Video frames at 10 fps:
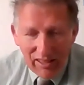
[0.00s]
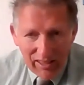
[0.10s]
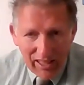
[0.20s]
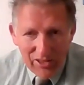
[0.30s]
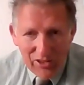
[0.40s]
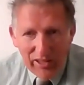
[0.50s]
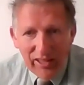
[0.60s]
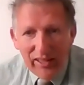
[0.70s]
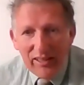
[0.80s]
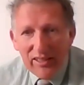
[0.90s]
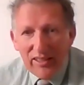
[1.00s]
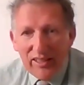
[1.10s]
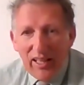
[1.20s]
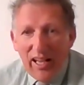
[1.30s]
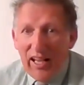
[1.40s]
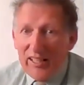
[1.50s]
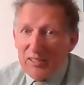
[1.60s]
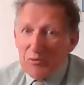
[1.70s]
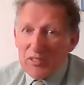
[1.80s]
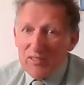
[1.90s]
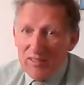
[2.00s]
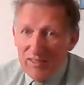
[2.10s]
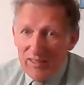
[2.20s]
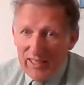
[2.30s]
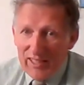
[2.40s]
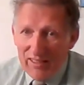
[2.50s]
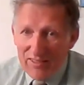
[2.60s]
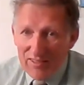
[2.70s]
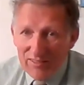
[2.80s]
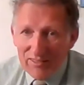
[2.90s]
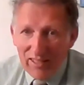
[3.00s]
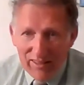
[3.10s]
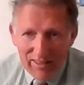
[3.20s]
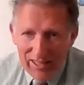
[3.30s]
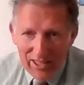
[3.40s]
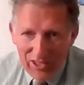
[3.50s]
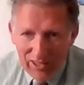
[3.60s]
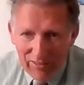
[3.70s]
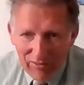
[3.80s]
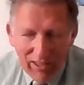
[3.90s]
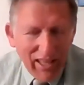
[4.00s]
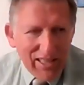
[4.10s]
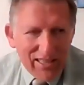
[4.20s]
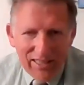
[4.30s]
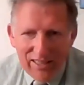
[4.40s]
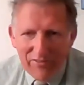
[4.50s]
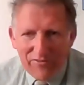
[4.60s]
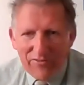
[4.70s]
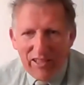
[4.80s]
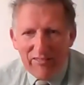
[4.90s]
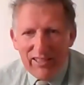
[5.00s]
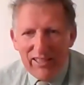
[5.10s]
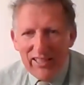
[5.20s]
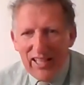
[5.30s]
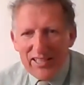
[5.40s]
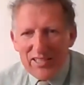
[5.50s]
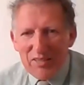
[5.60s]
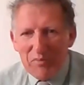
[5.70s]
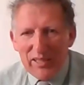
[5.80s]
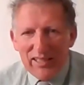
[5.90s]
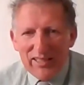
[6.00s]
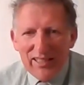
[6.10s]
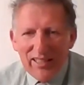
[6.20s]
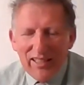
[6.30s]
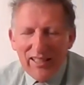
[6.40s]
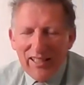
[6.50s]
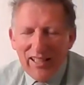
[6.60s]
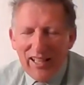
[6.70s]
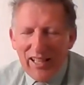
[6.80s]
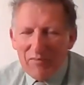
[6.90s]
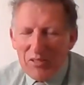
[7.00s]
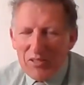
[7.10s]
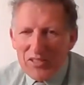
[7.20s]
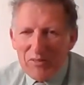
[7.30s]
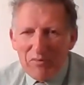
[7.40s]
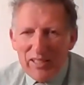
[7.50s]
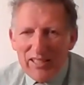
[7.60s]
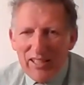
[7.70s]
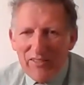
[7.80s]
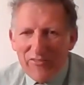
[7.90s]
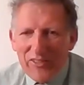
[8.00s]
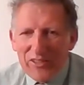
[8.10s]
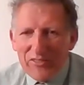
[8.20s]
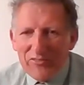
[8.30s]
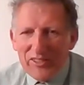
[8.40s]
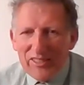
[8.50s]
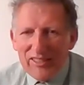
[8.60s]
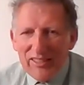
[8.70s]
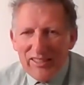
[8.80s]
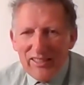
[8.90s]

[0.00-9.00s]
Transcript: last year and it was nearly cancelled this year, right at the very last minute. I must admit, I felt for